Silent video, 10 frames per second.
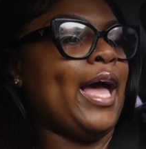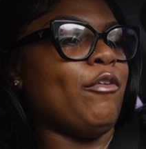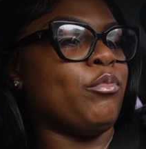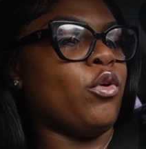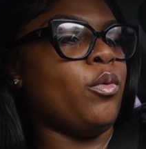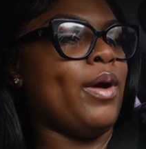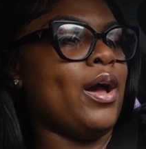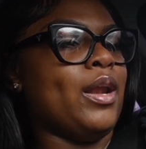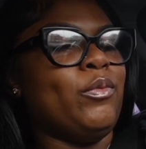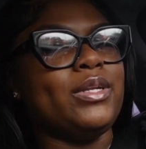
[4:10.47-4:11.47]
live
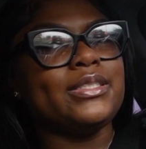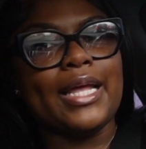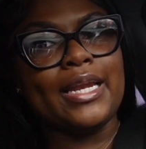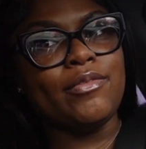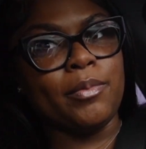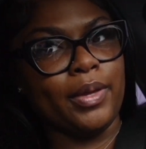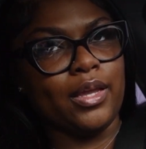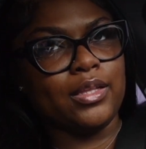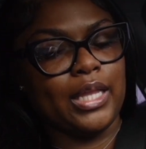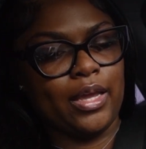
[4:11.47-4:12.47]
probiotic. What does that even
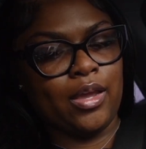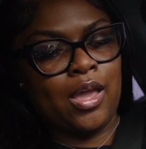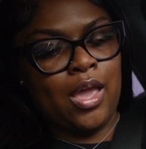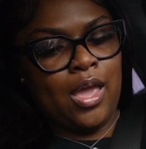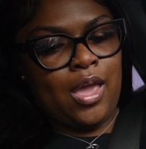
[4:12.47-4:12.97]
mean? Like,